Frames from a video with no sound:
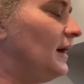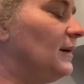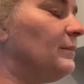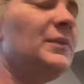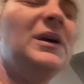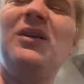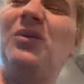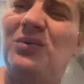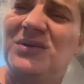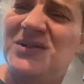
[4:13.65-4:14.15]

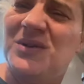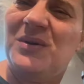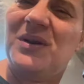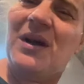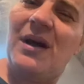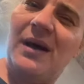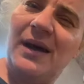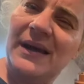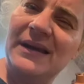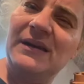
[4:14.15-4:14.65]
It also
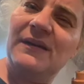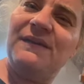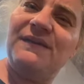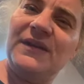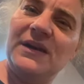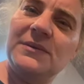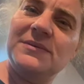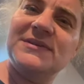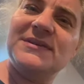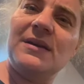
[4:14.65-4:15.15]
kind of
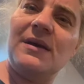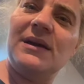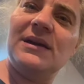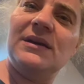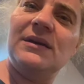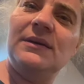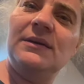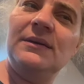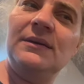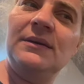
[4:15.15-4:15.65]
feels like
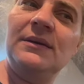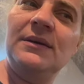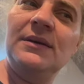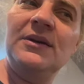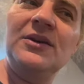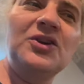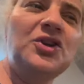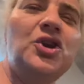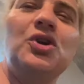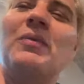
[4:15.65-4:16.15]

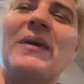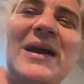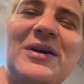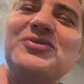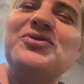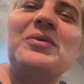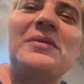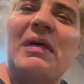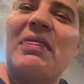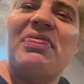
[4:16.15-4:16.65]
you're out
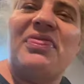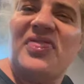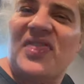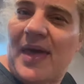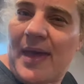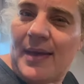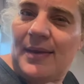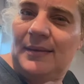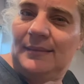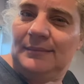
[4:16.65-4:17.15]
on a
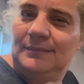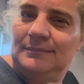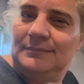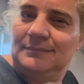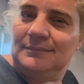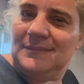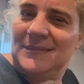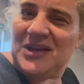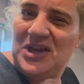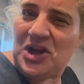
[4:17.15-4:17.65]
thing.
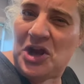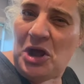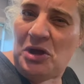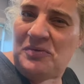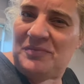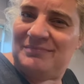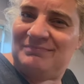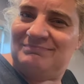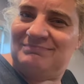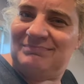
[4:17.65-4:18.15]
You know,
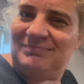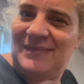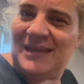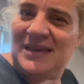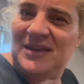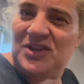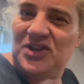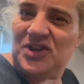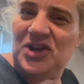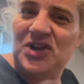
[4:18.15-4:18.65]

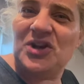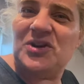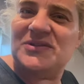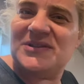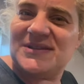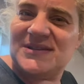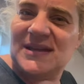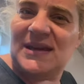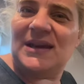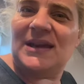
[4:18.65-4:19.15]
you're not
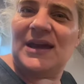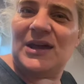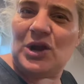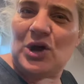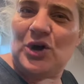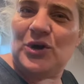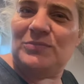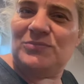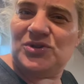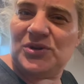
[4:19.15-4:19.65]
sitting at
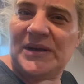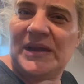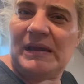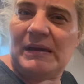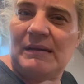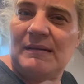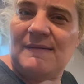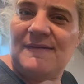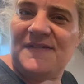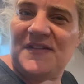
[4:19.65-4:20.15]
home drinking
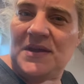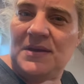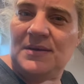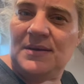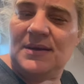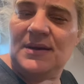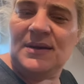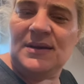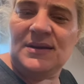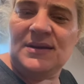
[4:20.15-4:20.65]
coffee.
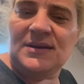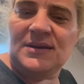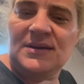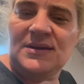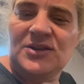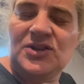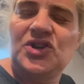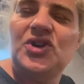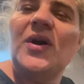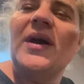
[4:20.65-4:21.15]

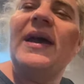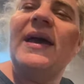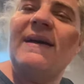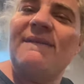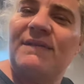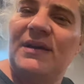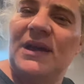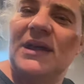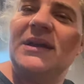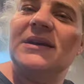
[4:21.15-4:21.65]
You're
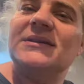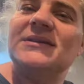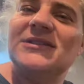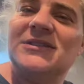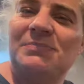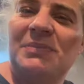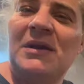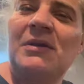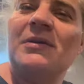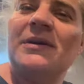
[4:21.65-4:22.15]
having an
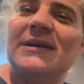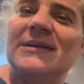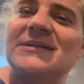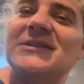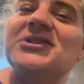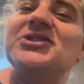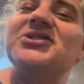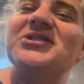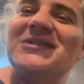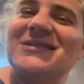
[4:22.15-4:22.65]
experience
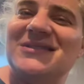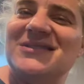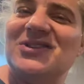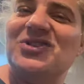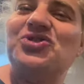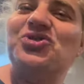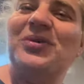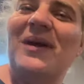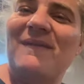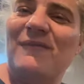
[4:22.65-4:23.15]
because this is a
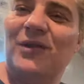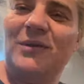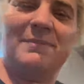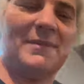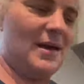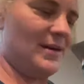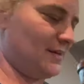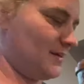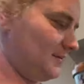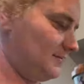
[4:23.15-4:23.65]
travel
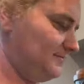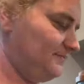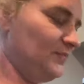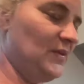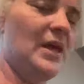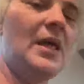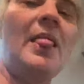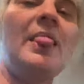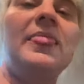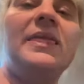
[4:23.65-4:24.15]
mug.
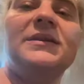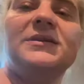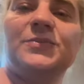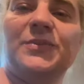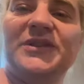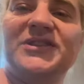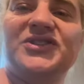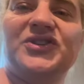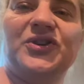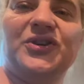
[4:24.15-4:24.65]
This
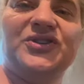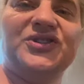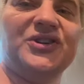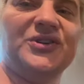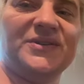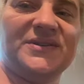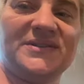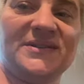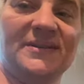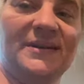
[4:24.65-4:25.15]
one's got
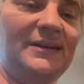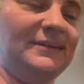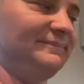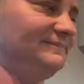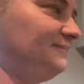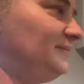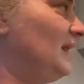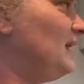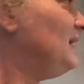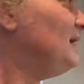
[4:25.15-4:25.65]
dogs on it.
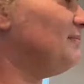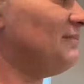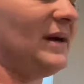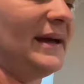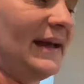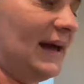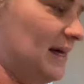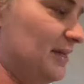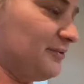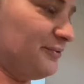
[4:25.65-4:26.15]
My
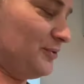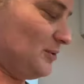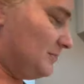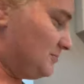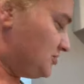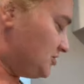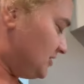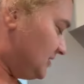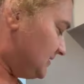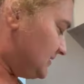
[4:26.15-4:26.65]
other
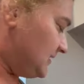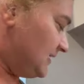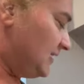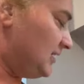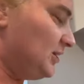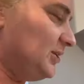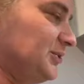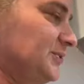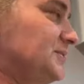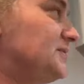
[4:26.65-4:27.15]
options
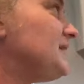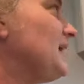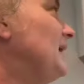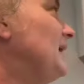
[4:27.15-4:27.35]
include,